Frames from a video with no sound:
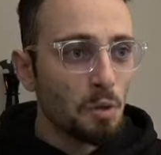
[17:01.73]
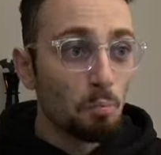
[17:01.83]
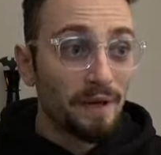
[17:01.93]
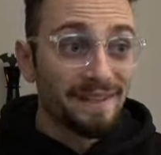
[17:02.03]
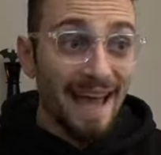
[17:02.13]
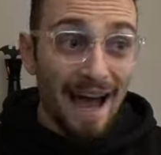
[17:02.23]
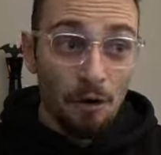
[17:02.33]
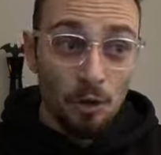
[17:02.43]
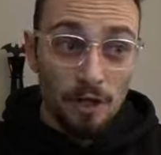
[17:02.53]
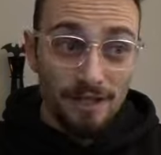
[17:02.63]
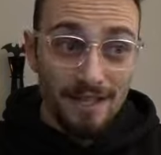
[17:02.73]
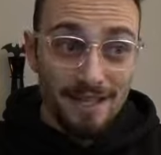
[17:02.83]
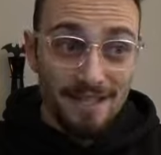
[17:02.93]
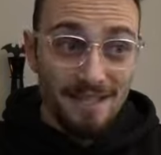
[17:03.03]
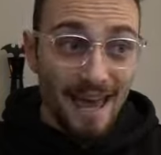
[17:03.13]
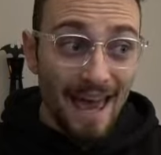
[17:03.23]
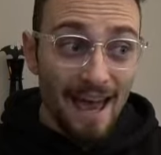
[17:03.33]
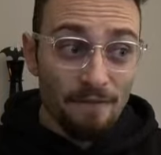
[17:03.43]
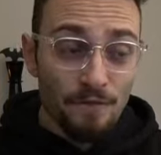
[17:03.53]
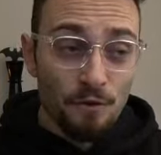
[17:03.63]
But now, look at this!
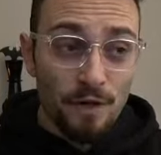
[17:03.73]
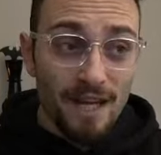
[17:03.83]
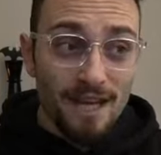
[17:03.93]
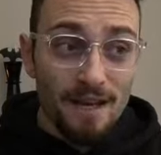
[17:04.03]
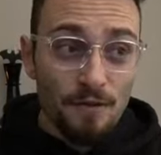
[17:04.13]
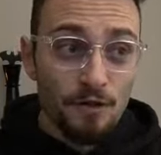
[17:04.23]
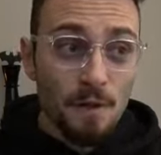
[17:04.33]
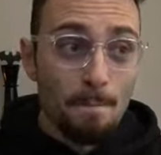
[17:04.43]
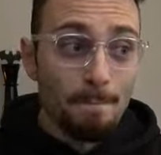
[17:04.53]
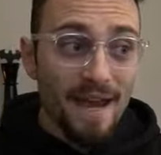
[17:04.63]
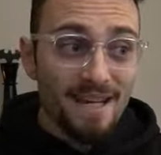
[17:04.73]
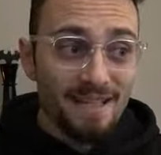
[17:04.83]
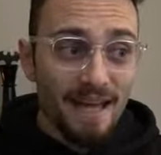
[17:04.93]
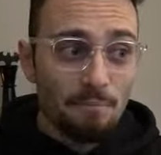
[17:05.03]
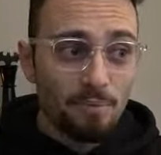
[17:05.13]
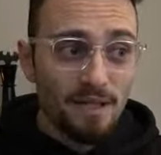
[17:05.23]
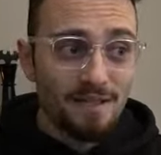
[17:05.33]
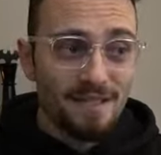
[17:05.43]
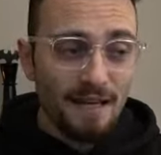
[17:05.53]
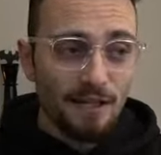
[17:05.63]
F three! There's a mating net being
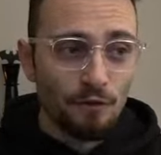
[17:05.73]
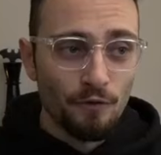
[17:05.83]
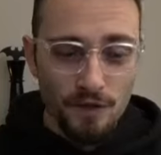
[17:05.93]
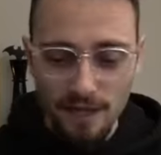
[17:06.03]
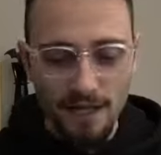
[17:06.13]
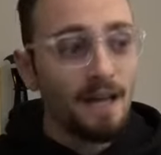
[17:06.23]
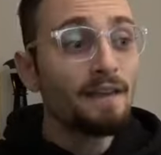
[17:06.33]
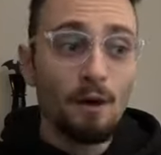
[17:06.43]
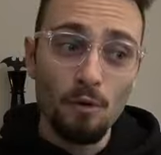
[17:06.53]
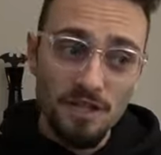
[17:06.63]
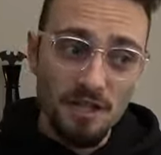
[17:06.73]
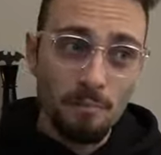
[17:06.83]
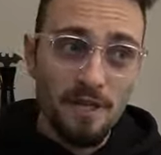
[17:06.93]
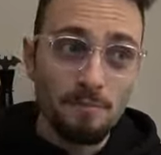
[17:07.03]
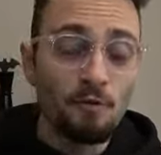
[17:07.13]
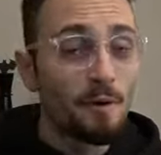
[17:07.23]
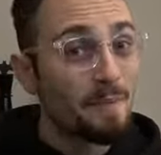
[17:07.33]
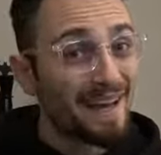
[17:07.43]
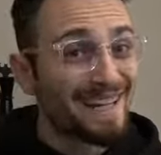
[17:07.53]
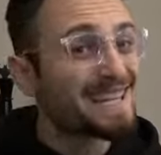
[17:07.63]
set here for the king. That wasn't the best move, but
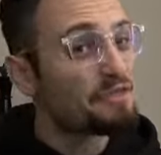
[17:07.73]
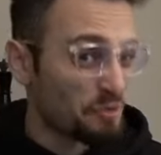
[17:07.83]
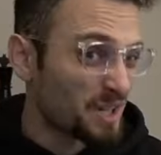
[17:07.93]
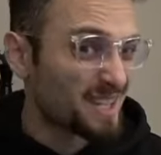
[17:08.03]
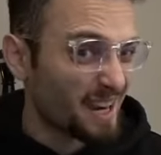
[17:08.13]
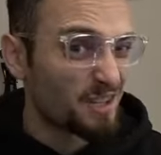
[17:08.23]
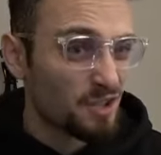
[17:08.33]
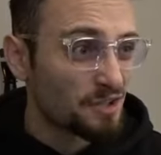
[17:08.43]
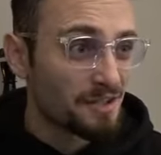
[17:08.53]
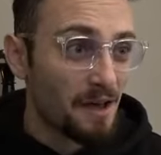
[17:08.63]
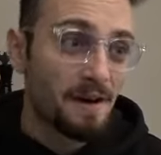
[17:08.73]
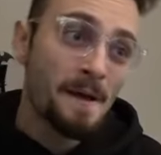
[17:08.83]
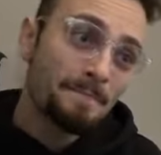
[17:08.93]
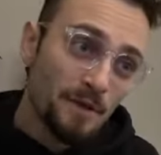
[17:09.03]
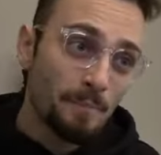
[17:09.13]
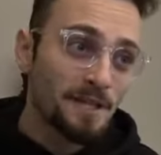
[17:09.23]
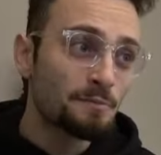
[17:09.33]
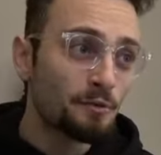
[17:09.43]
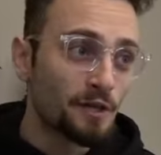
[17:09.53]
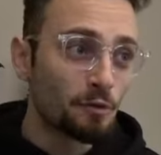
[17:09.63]
Magnus had three seconds on the clock. The best
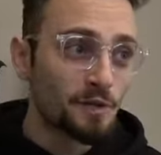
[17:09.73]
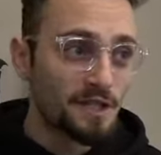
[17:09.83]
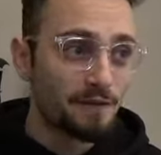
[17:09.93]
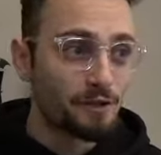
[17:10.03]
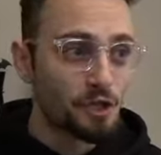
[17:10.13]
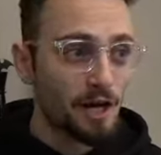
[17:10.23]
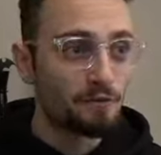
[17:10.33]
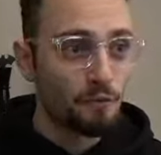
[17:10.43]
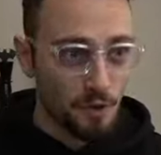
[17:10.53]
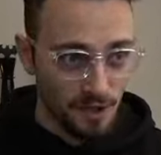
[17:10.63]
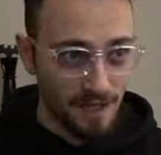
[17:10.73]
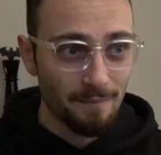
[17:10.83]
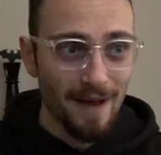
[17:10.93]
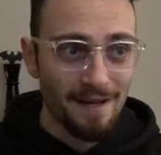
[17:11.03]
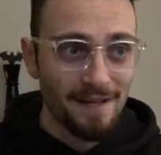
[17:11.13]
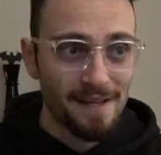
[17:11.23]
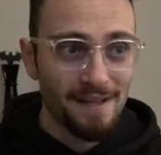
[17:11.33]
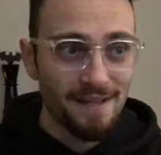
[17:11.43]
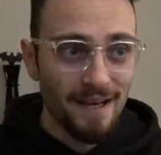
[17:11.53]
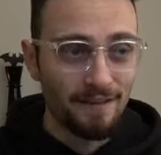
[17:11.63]
move here was to give a check and force the king back,
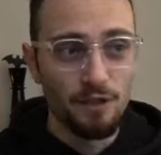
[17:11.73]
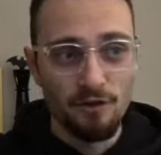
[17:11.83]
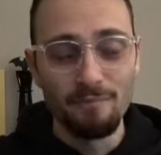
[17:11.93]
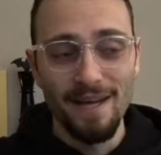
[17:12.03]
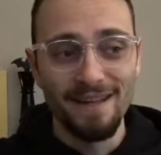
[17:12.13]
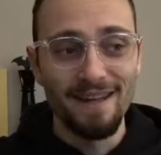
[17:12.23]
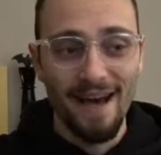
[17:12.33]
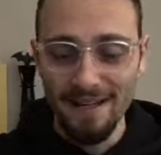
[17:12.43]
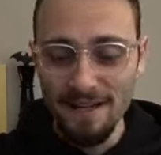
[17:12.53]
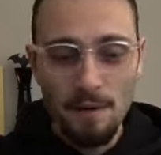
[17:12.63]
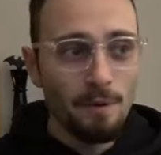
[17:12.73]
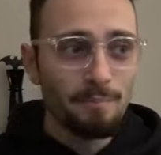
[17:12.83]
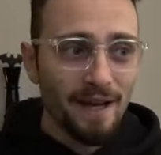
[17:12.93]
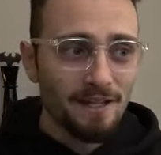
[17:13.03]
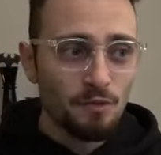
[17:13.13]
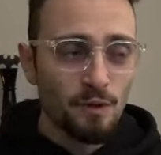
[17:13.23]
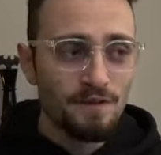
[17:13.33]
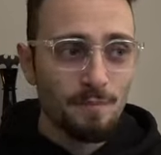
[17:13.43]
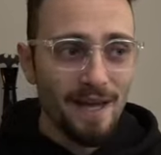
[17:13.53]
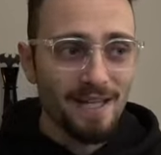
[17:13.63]
and then you have mate in nine, but Magnus weaves
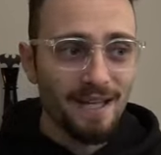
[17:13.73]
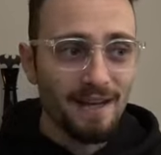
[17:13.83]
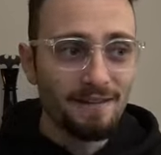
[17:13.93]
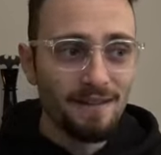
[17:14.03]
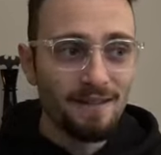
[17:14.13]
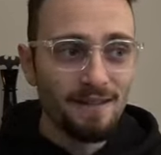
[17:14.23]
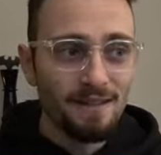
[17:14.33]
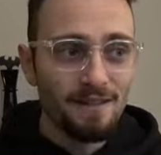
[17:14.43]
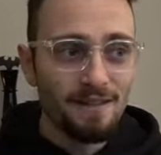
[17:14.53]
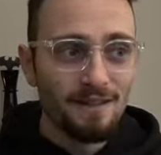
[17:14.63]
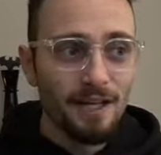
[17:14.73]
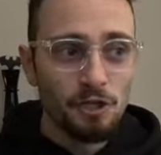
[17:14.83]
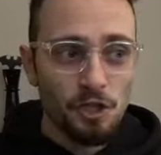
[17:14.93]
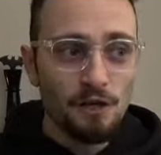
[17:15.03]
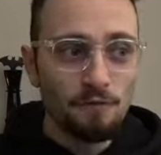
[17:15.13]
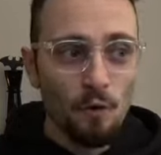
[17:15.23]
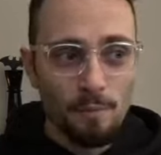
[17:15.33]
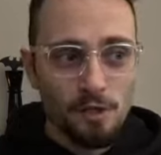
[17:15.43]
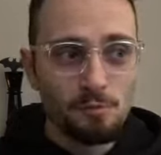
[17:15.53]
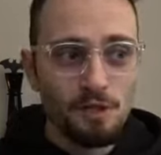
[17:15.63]
a mating net. Like, G four,
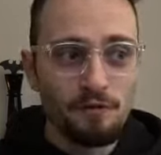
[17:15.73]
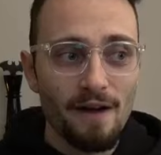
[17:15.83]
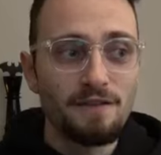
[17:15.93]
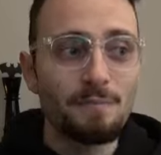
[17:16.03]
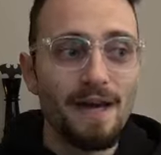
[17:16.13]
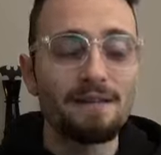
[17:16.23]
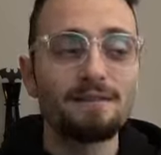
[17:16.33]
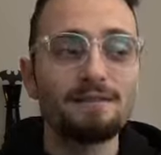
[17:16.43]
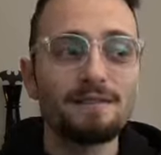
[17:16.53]
Bishop G five is mate.